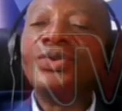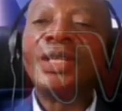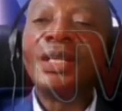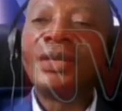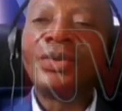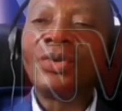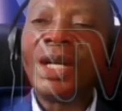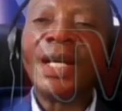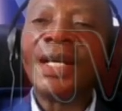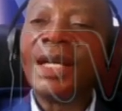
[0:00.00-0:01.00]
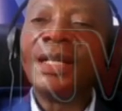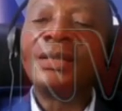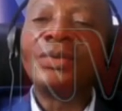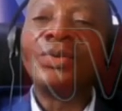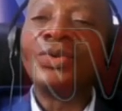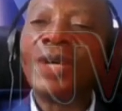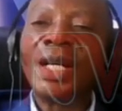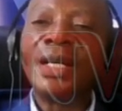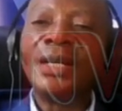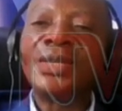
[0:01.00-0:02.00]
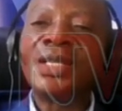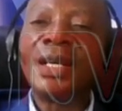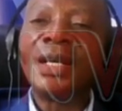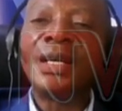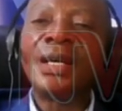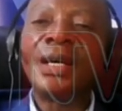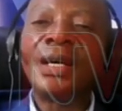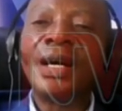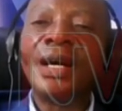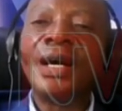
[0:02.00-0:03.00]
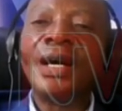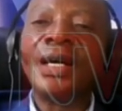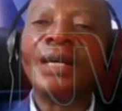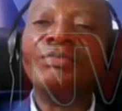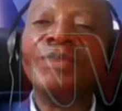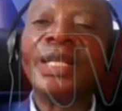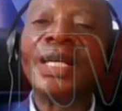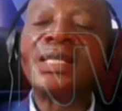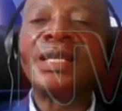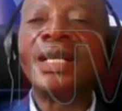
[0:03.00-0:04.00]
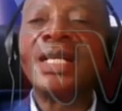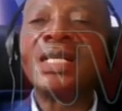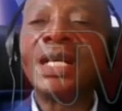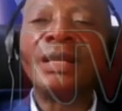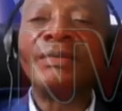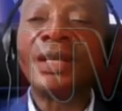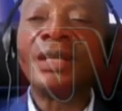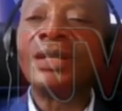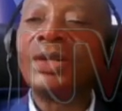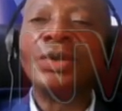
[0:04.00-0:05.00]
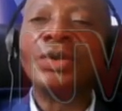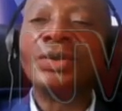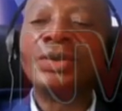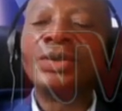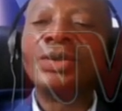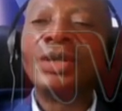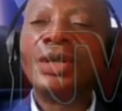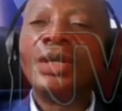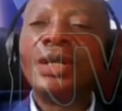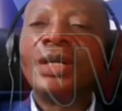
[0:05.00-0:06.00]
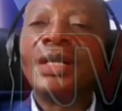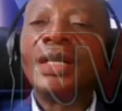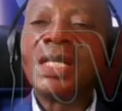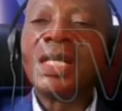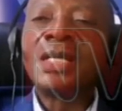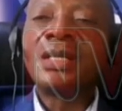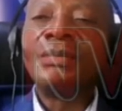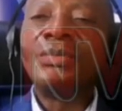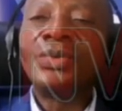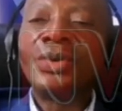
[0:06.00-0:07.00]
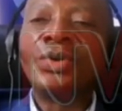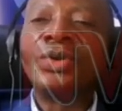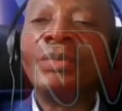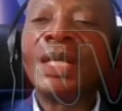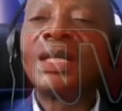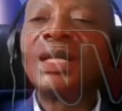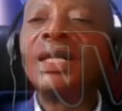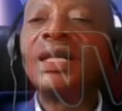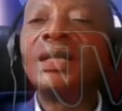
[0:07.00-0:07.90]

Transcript: need to run again to URA to say, give me a tax clearance certificate. No. The system automatically